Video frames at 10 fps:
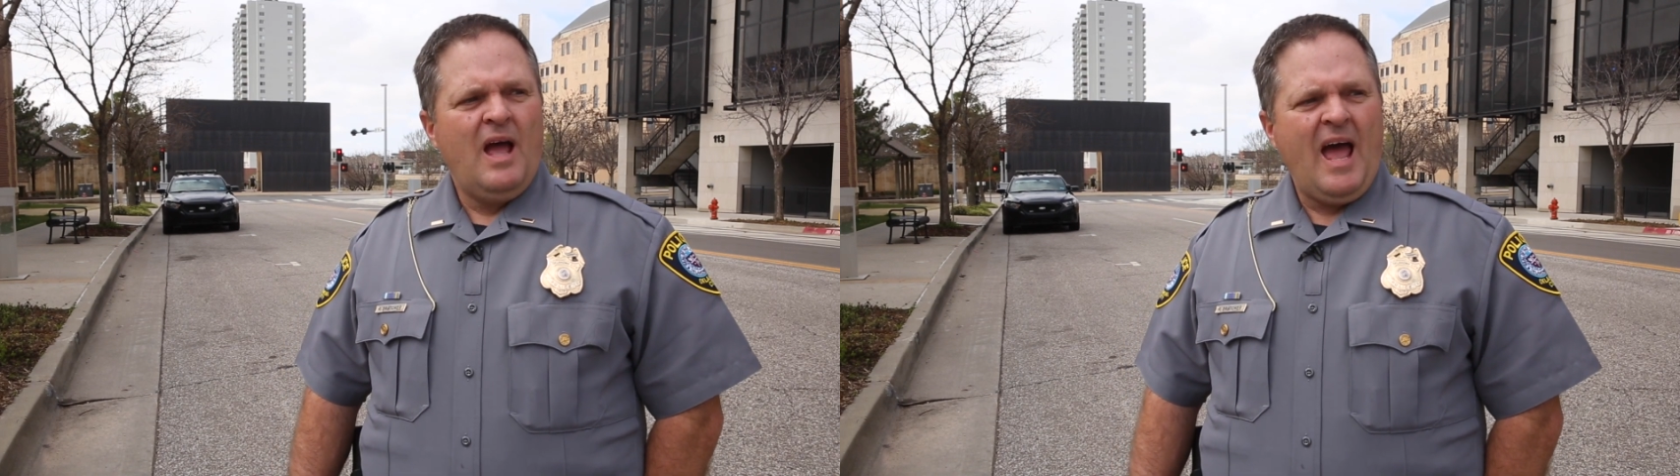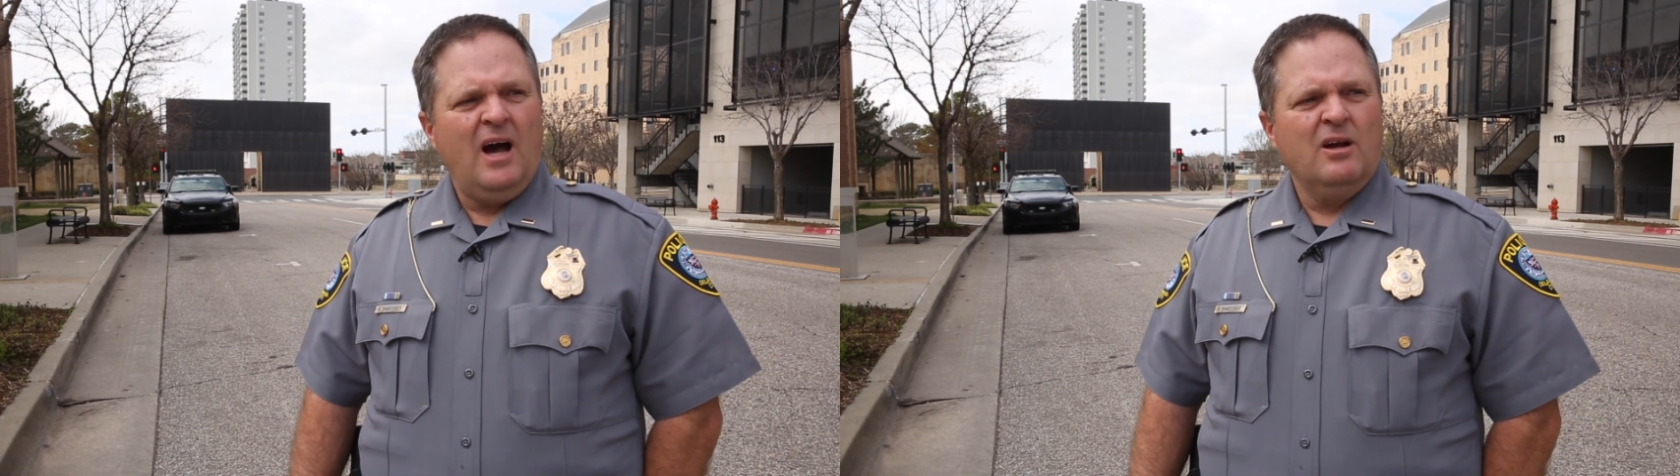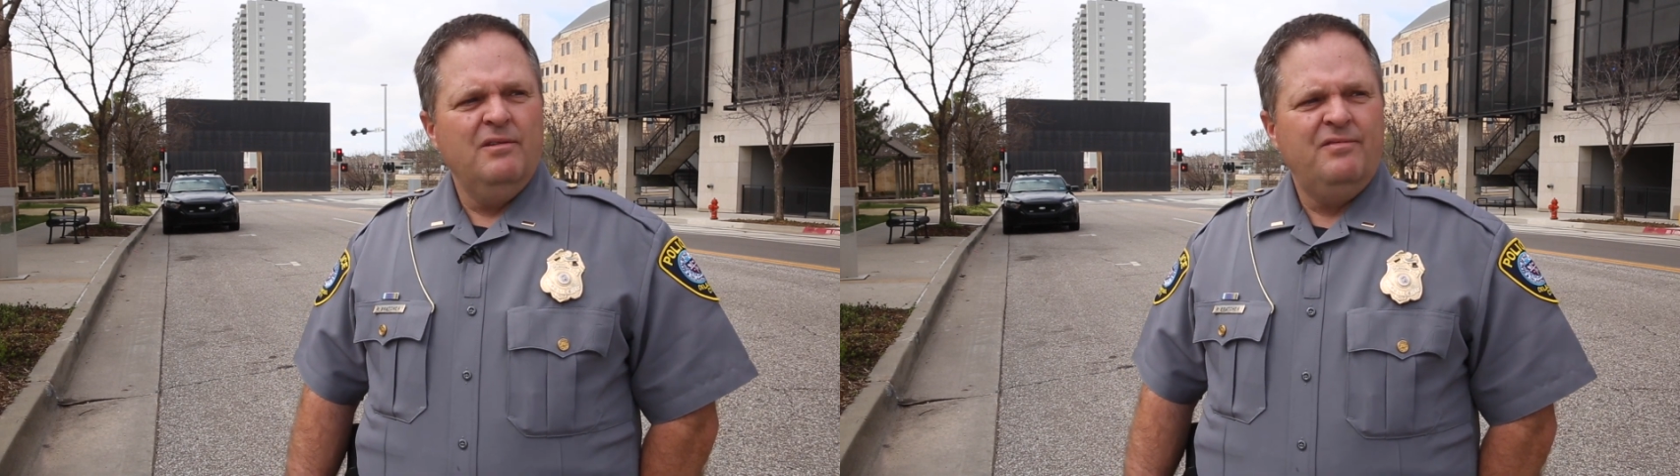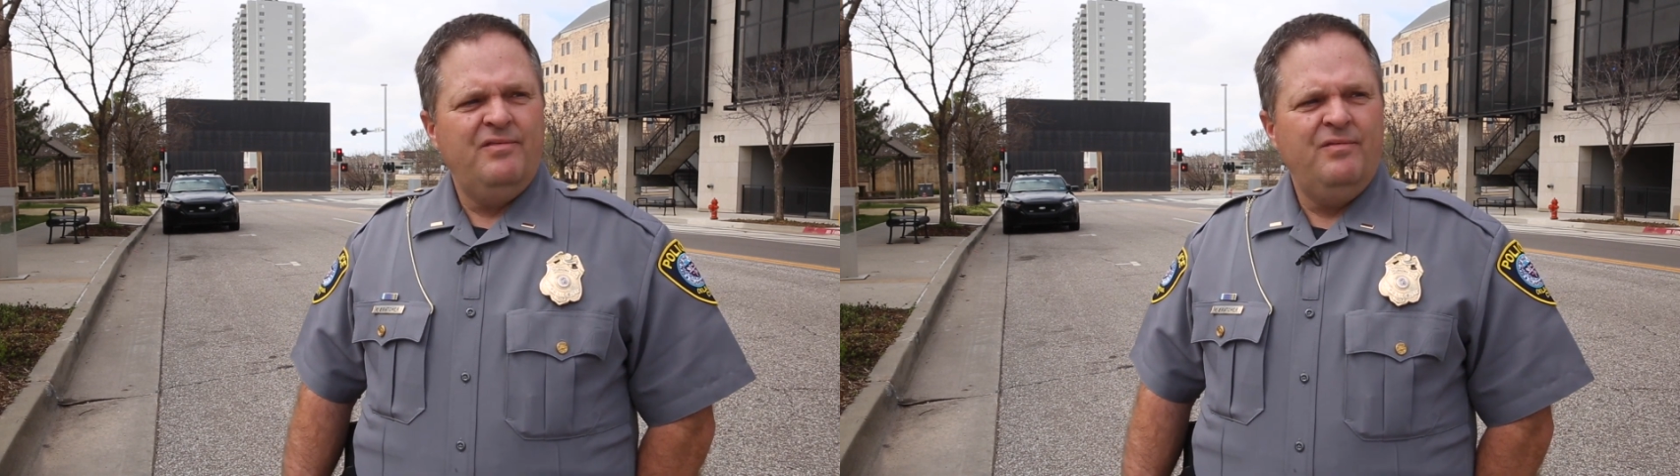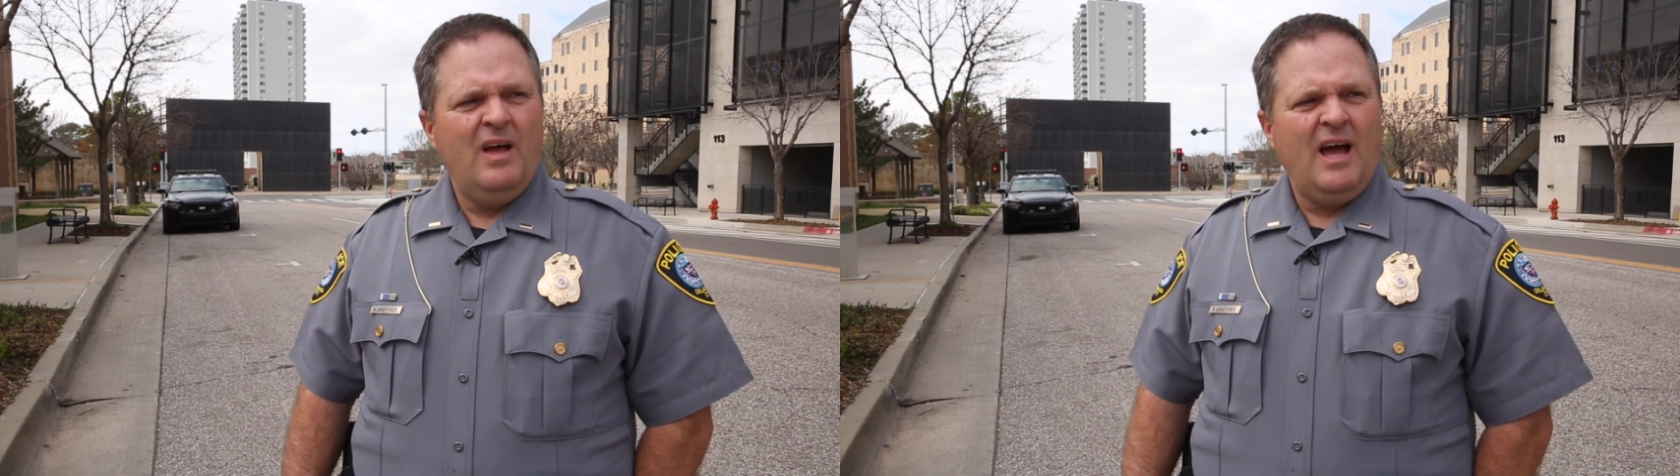out of
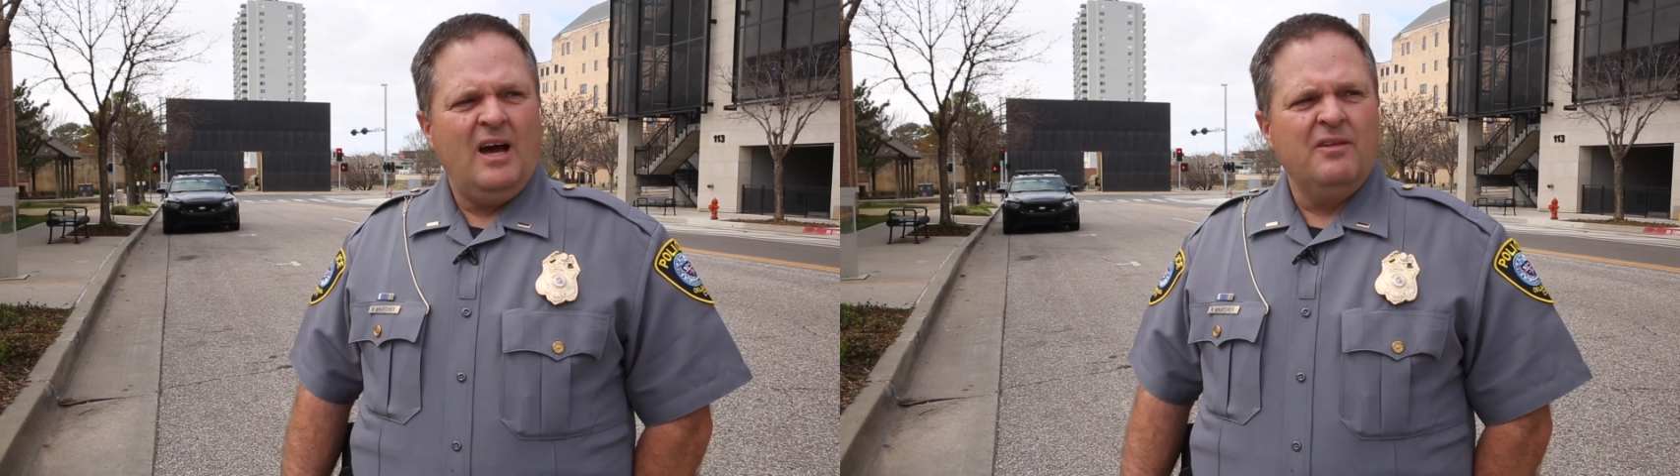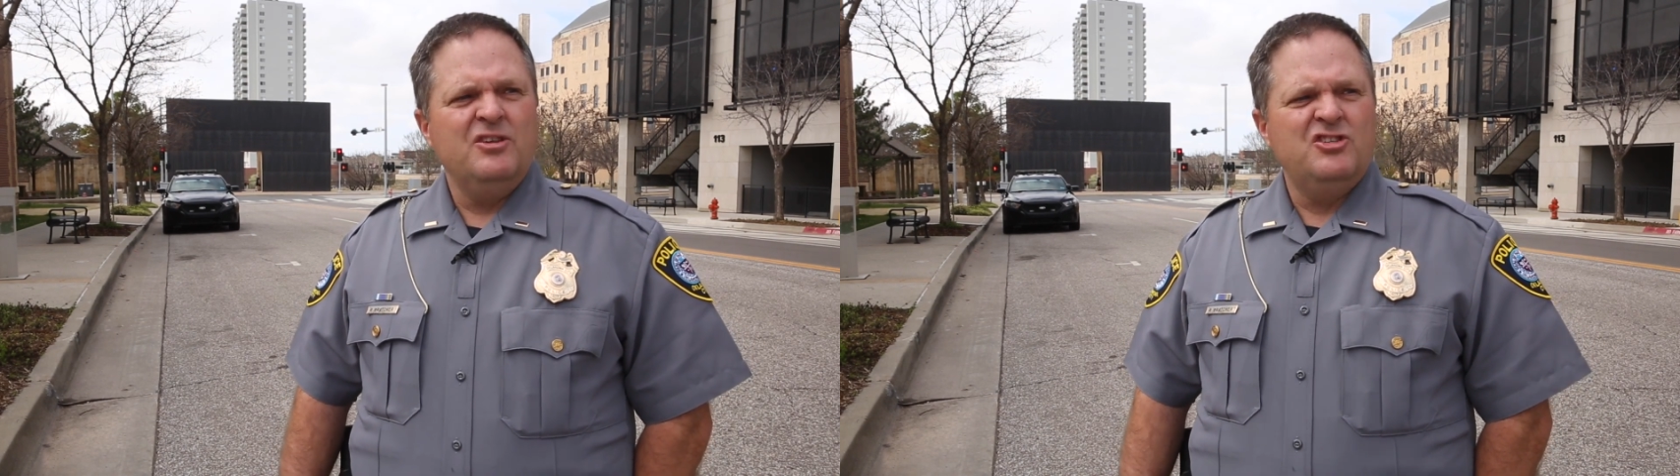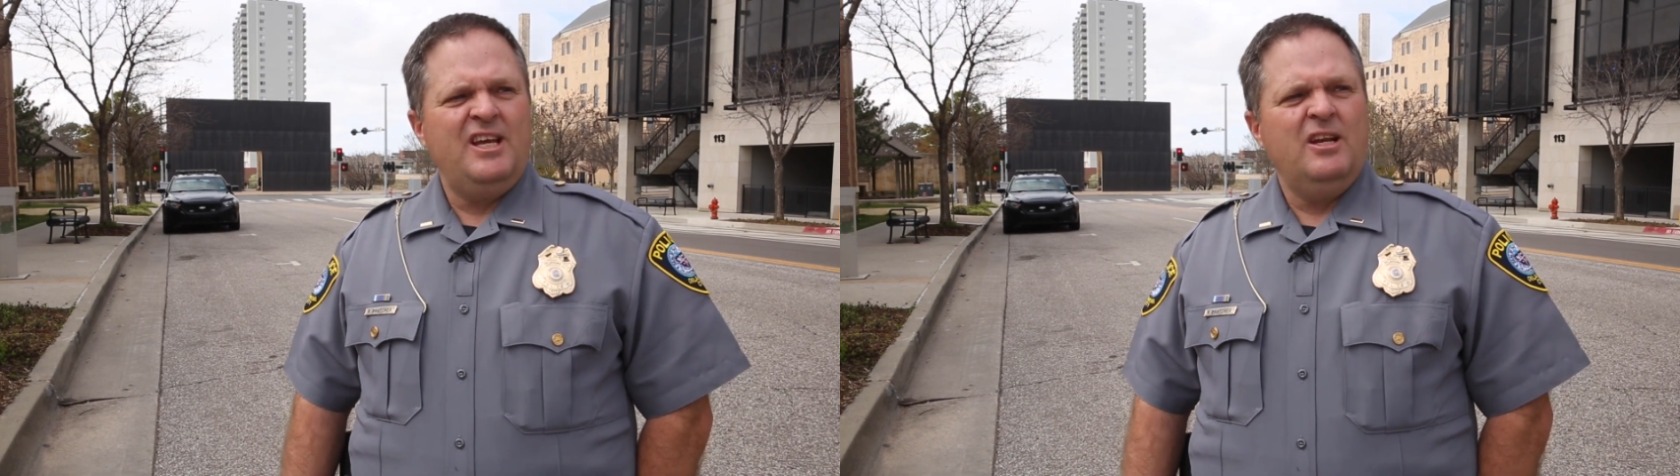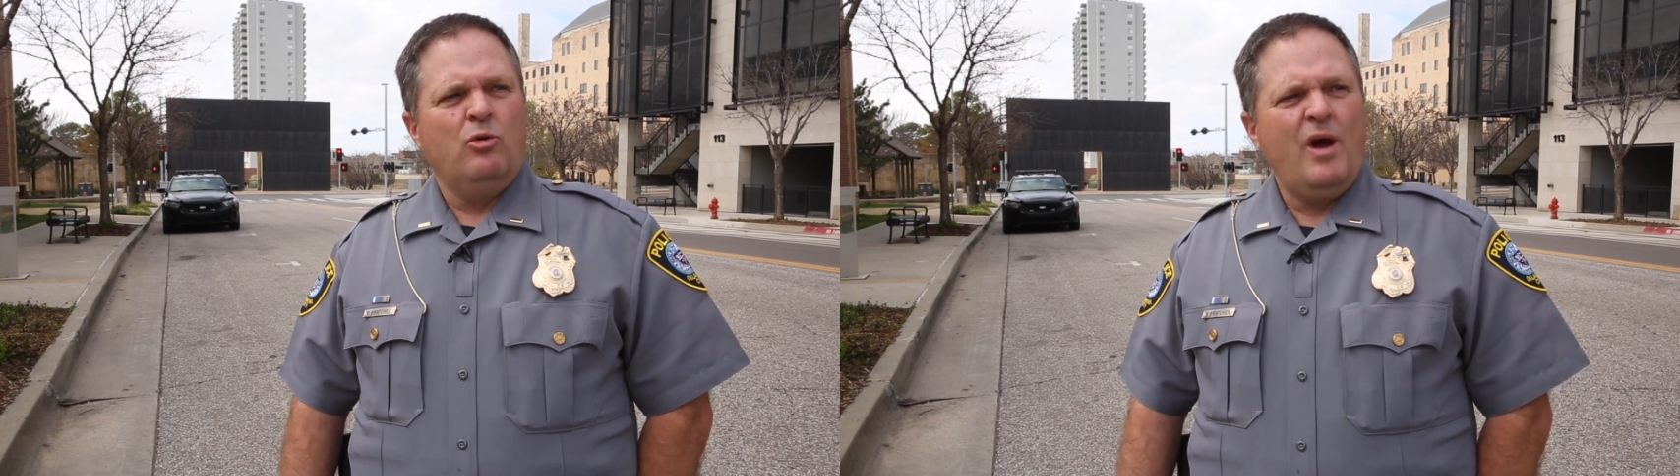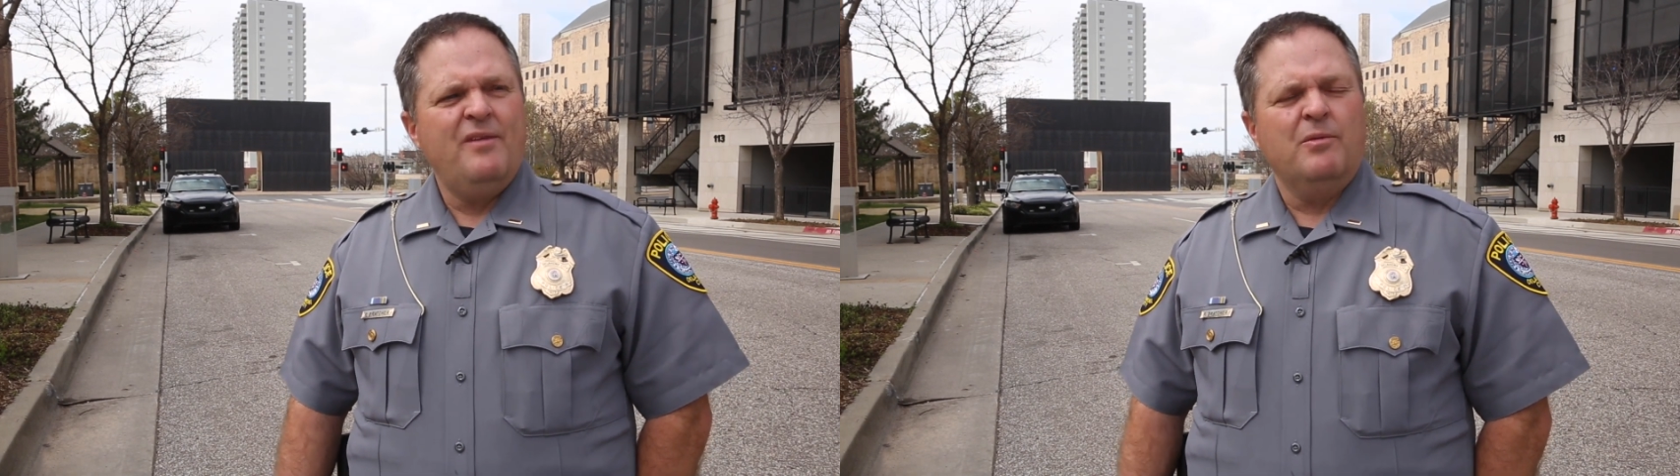the scene, away